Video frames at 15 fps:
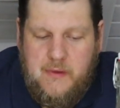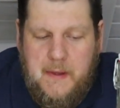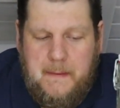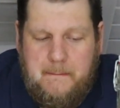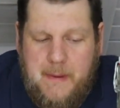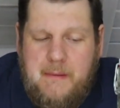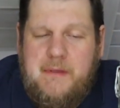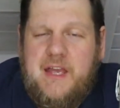
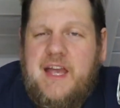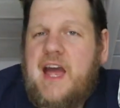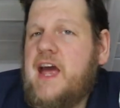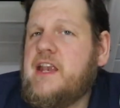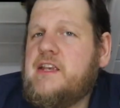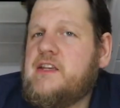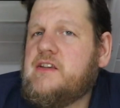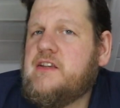Maybe
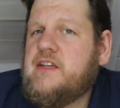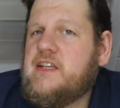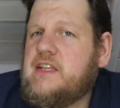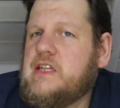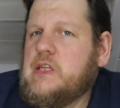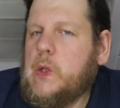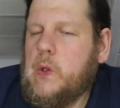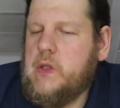canned is
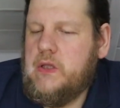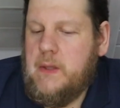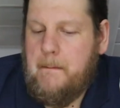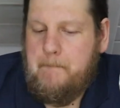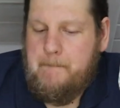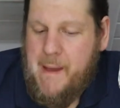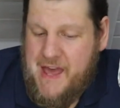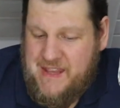not the
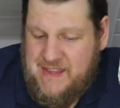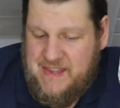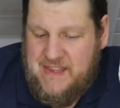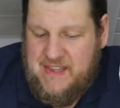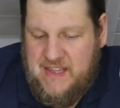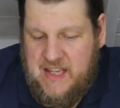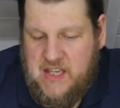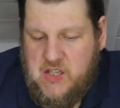best
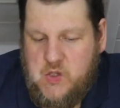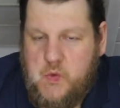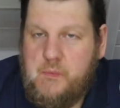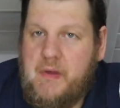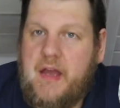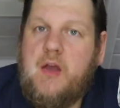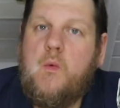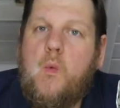thing to
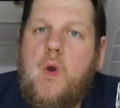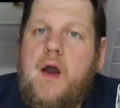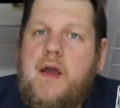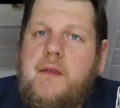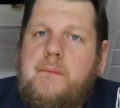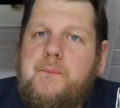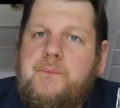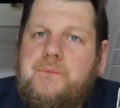make a
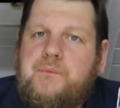wine.